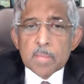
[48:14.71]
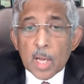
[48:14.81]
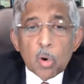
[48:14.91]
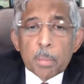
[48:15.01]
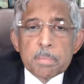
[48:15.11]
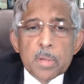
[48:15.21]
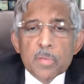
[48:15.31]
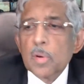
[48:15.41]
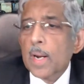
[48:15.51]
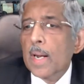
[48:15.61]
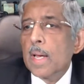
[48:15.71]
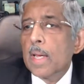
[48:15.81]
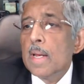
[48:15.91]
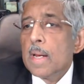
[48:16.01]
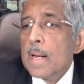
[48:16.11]
I hope before I
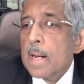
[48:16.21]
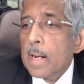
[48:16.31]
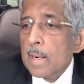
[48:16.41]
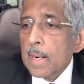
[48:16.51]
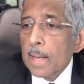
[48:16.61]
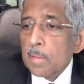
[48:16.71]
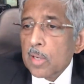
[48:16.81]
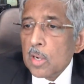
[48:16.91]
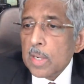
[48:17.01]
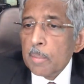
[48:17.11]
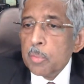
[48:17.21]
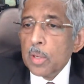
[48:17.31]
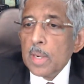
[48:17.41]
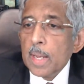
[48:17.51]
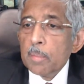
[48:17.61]
die, type
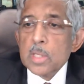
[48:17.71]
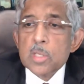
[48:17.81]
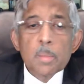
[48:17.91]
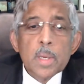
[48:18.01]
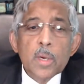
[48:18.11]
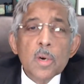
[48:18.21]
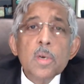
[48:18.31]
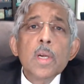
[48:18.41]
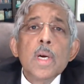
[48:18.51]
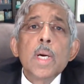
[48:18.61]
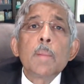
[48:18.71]
1 diabetes will be cured.